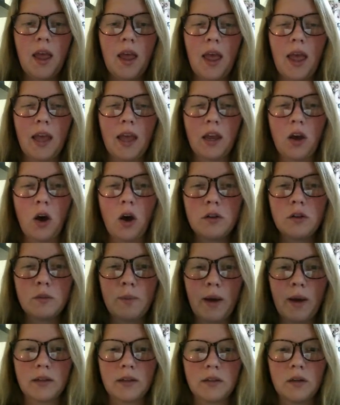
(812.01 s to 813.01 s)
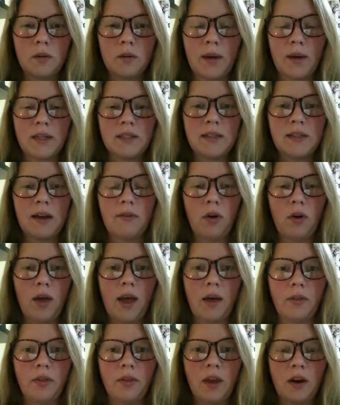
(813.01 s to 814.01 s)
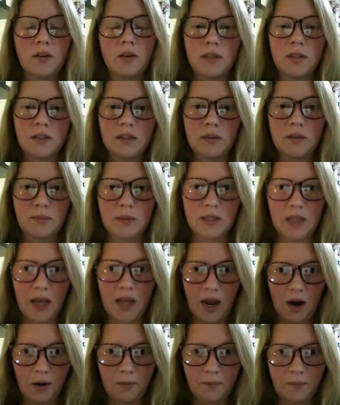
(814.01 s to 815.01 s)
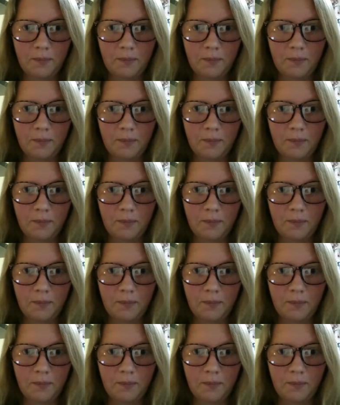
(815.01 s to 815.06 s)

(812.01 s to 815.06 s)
and co-sponsored by several healthcare systems there.